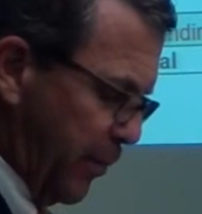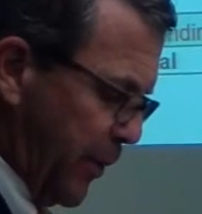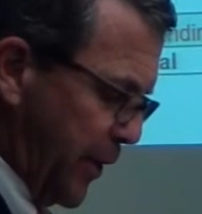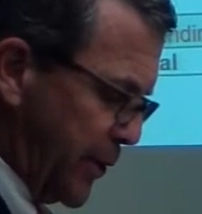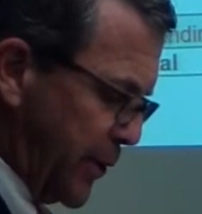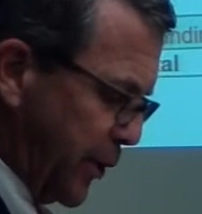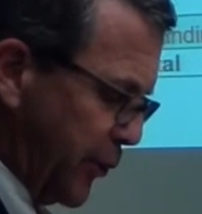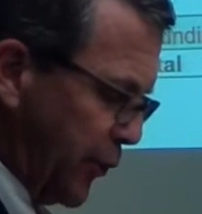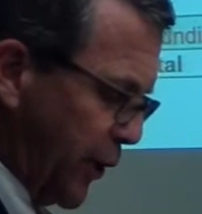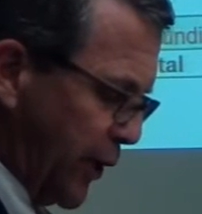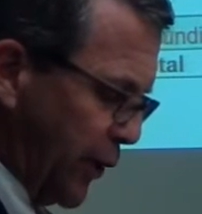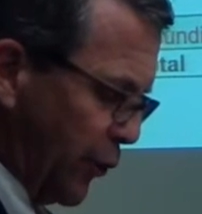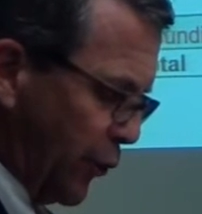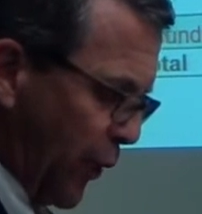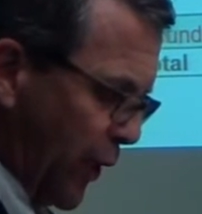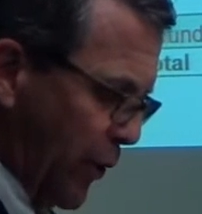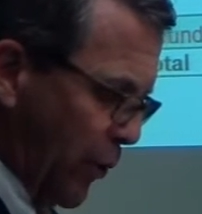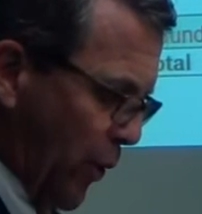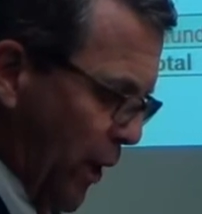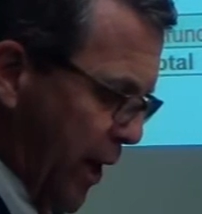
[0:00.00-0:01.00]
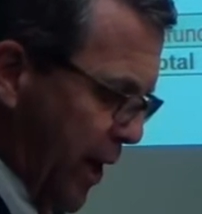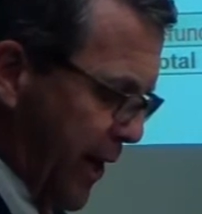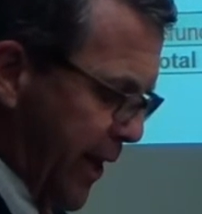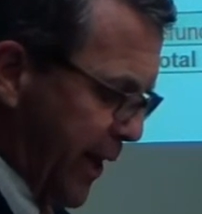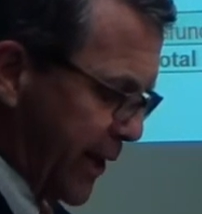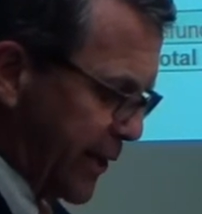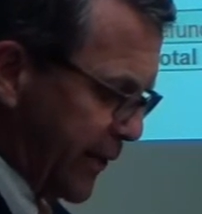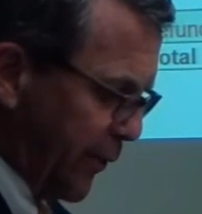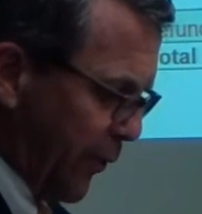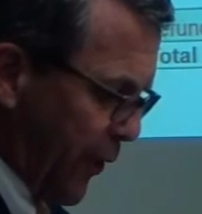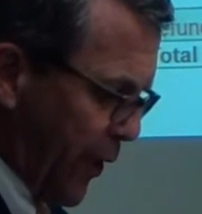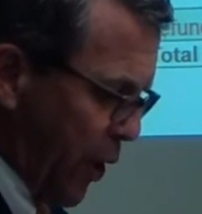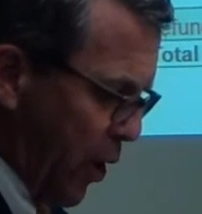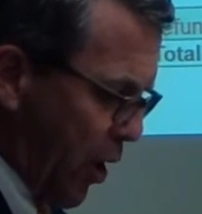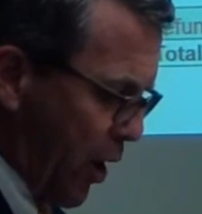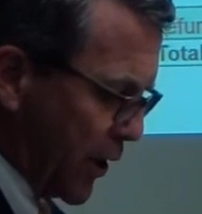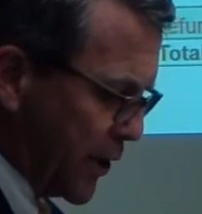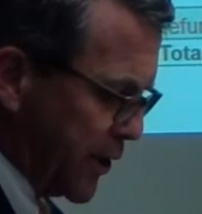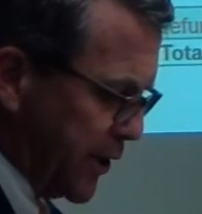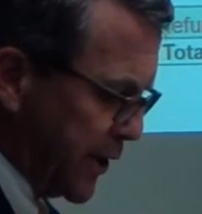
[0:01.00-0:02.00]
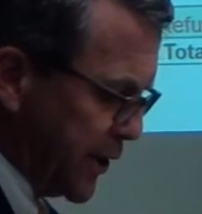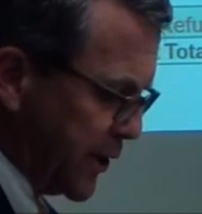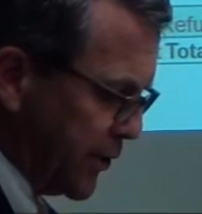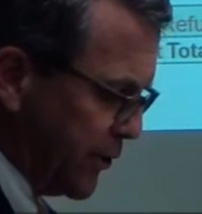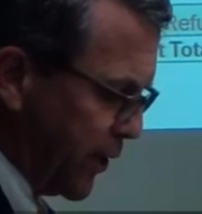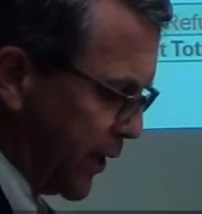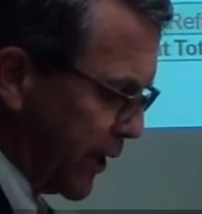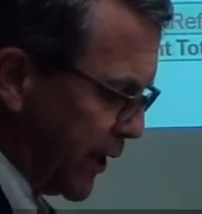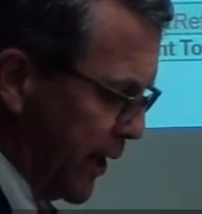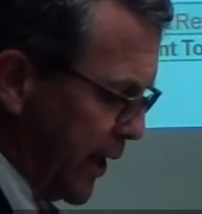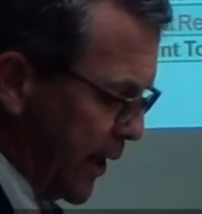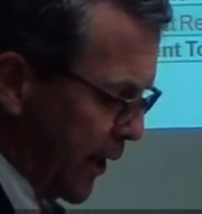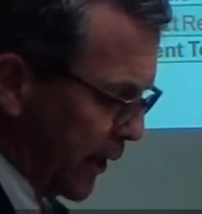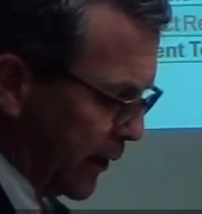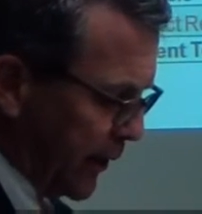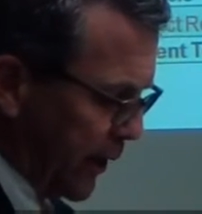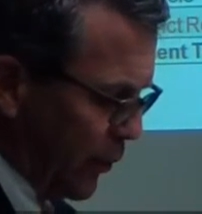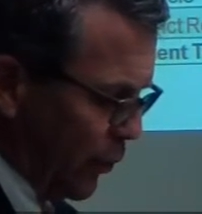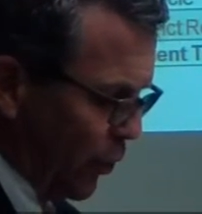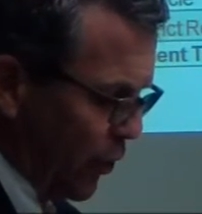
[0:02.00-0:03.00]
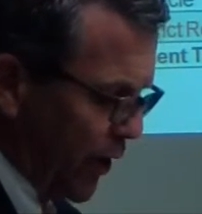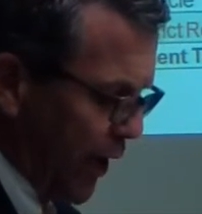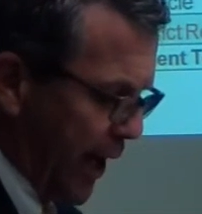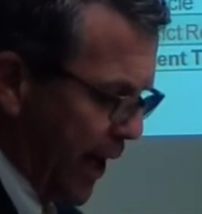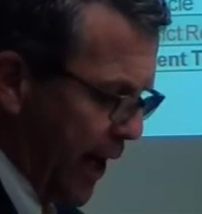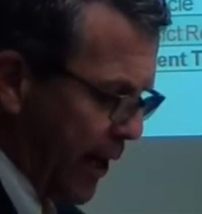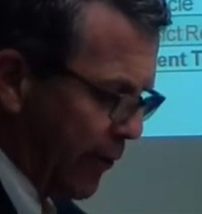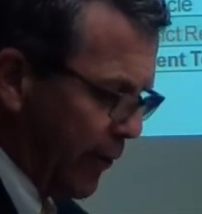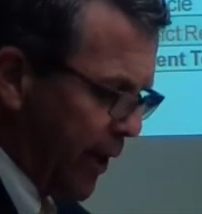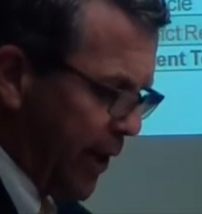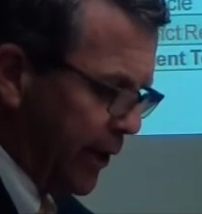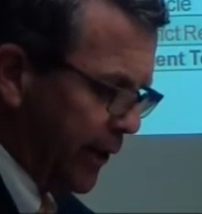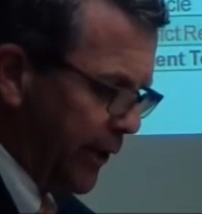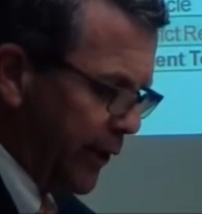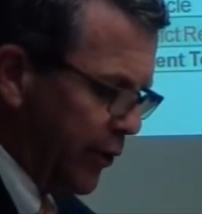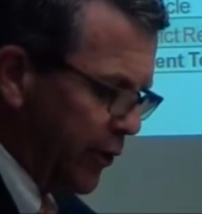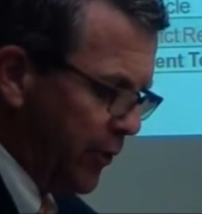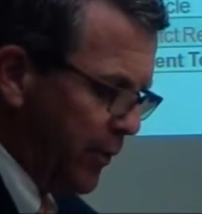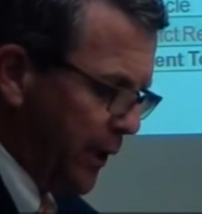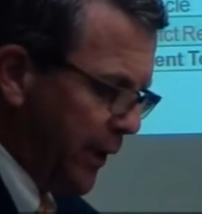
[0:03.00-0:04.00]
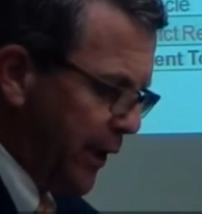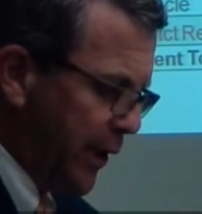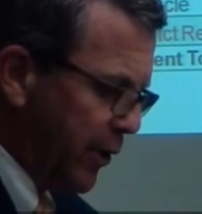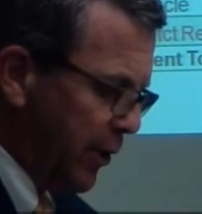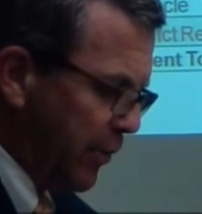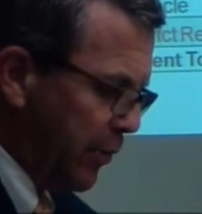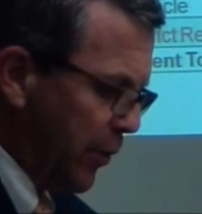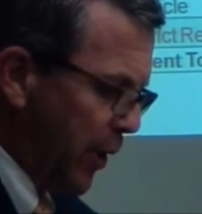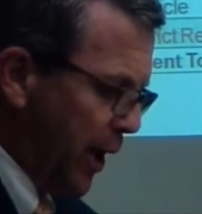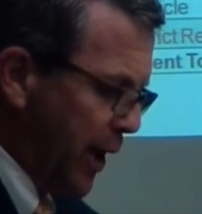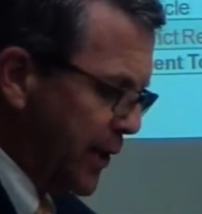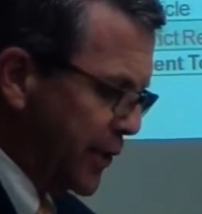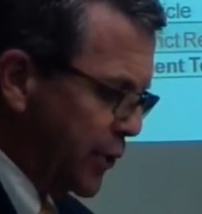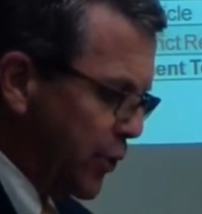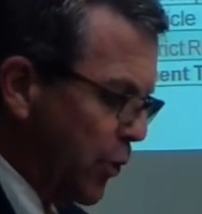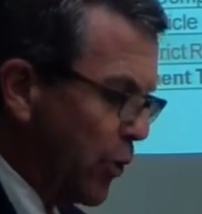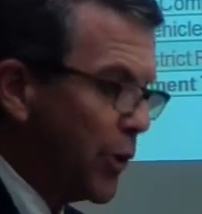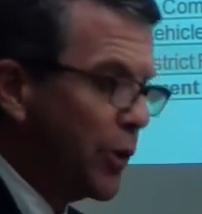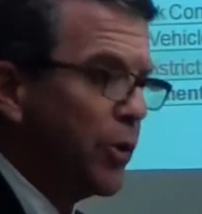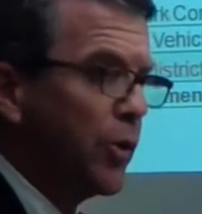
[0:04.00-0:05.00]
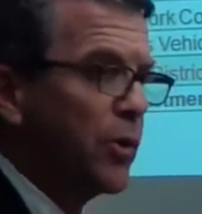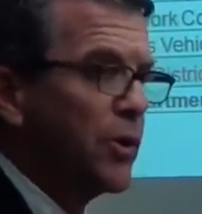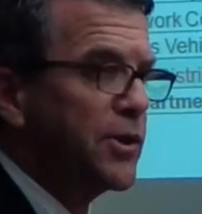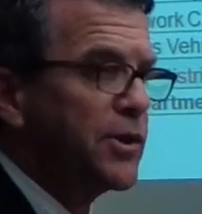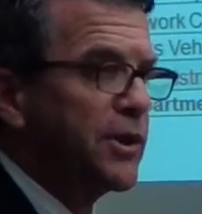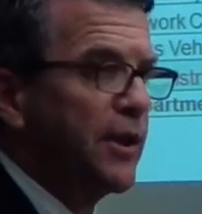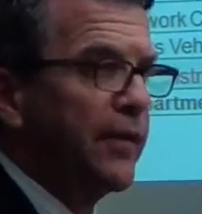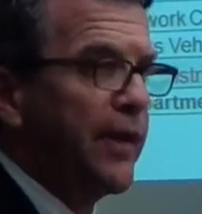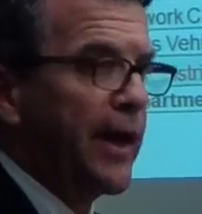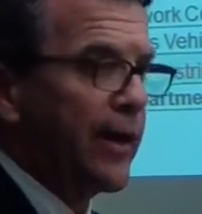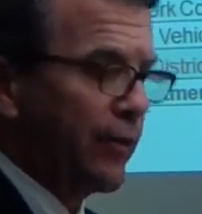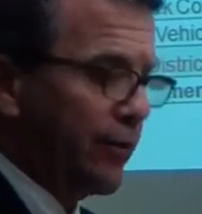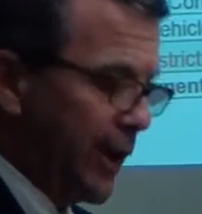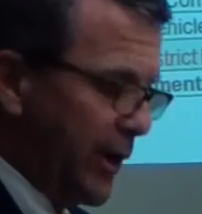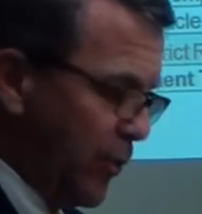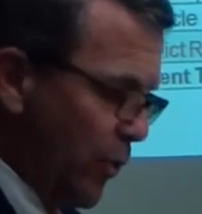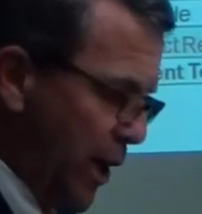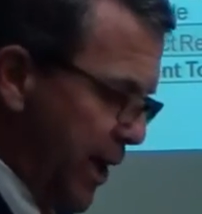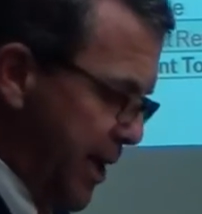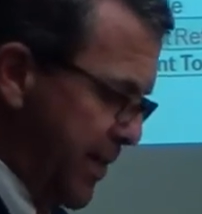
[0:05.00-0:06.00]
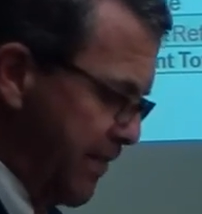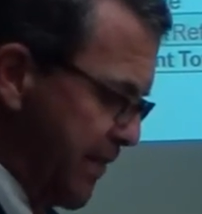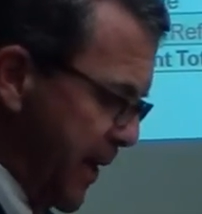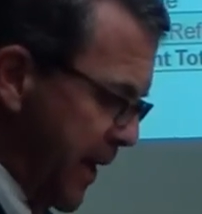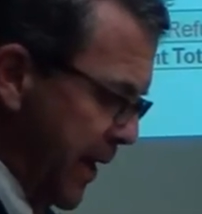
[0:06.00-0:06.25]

Pigeon Creek Greenway. That's for the Arts District, Linwood, High Rail, and Urban Enterprise corridors of that Greenway.